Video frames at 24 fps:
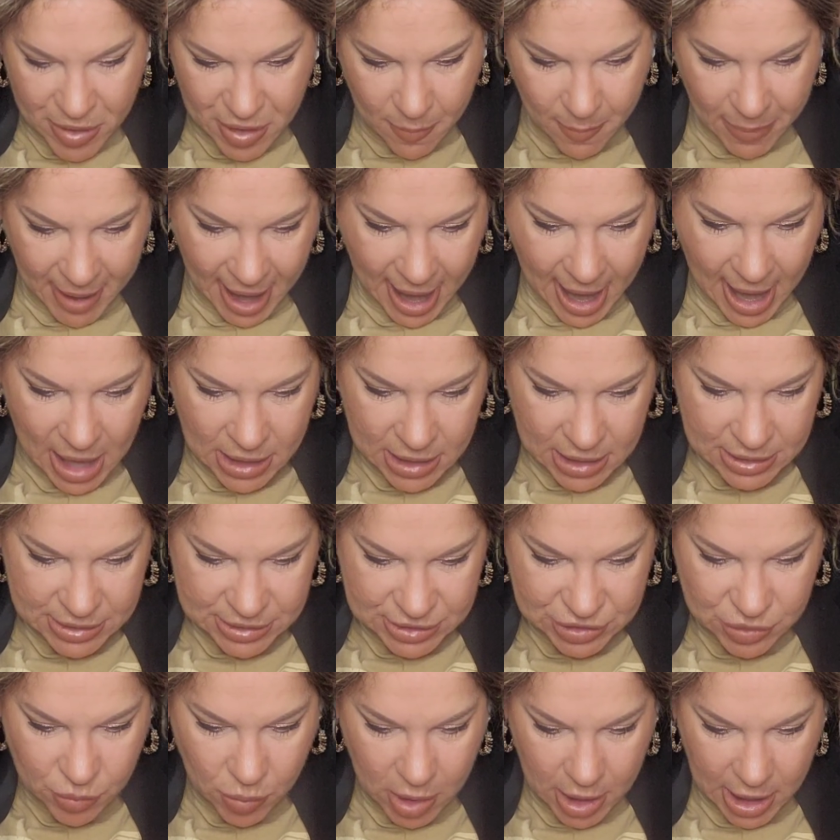in the back.
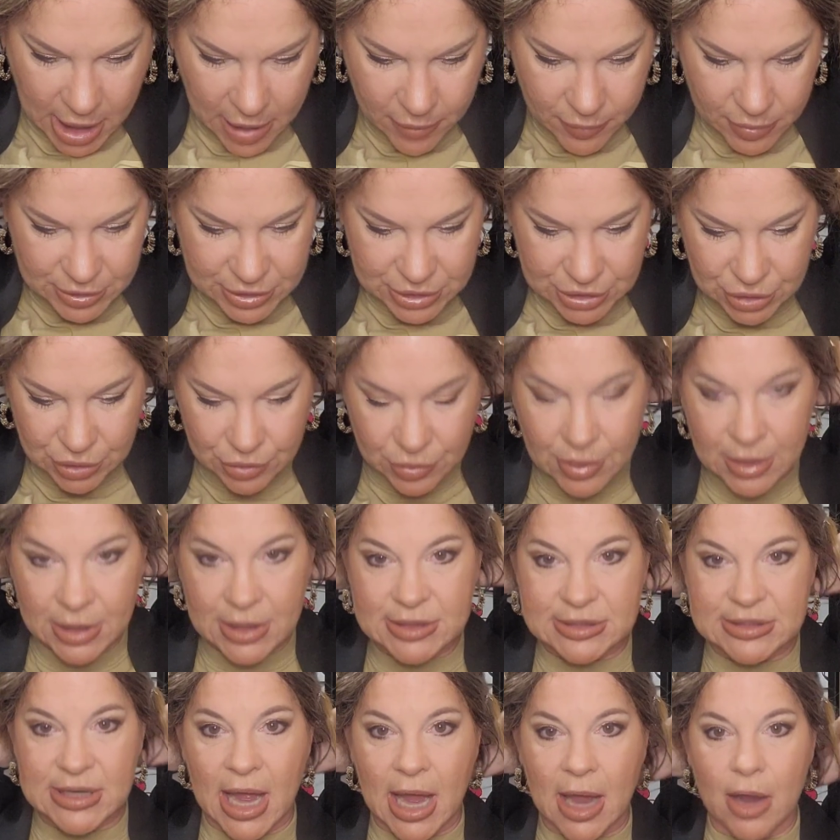So what I will do
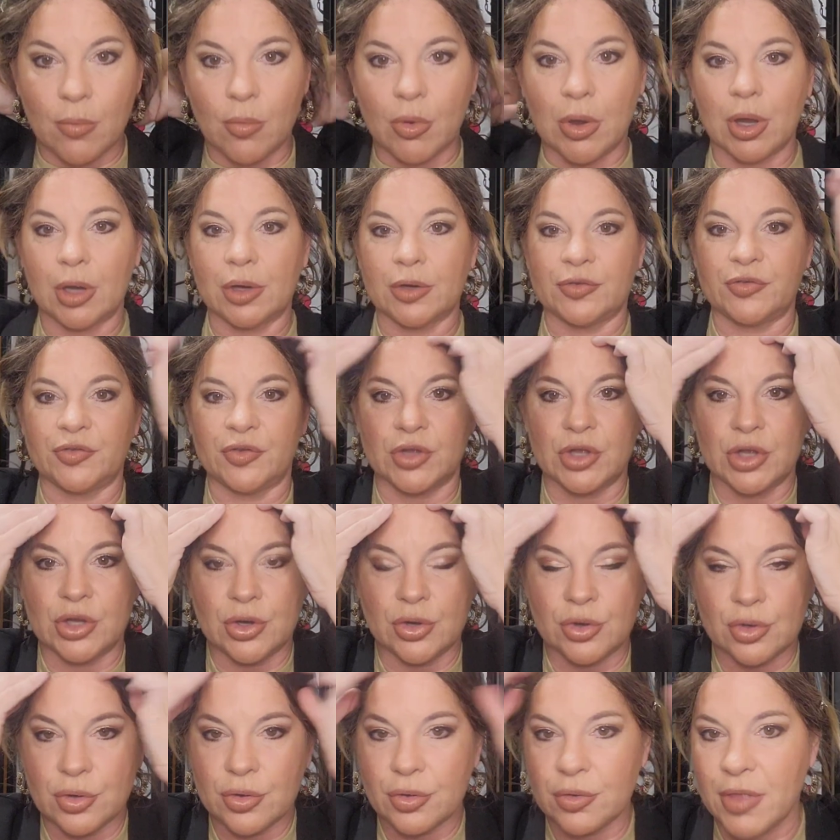is I will
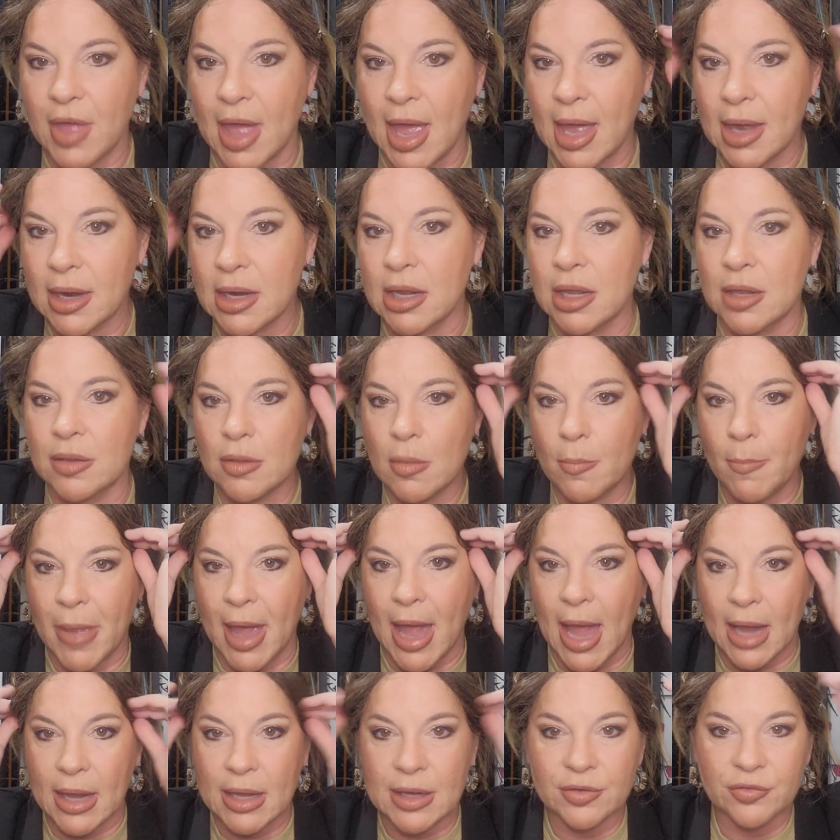secure that in the
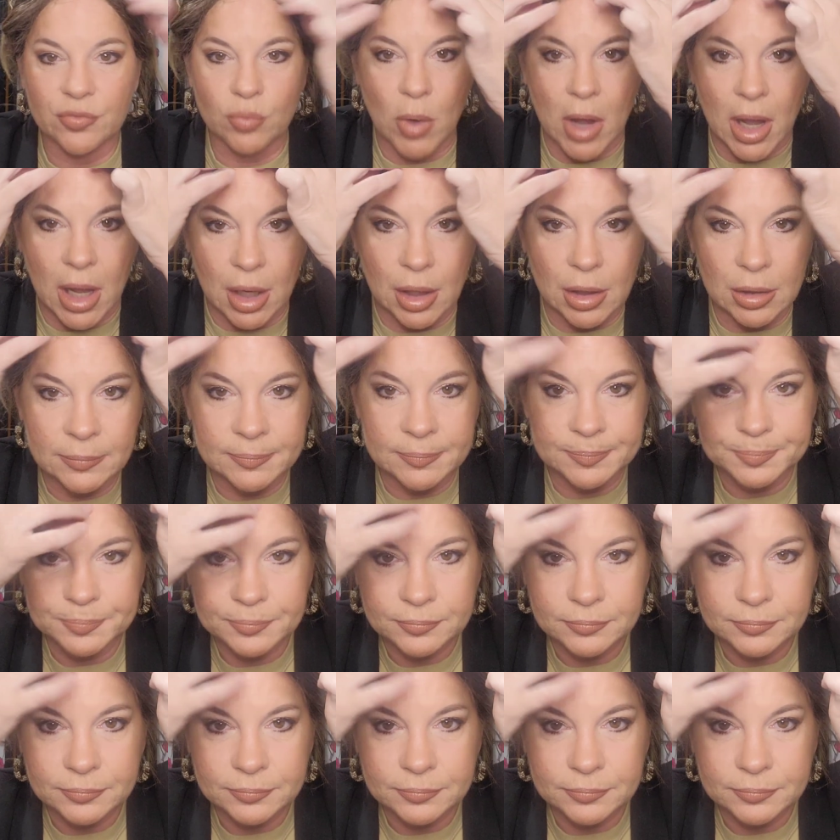back as well.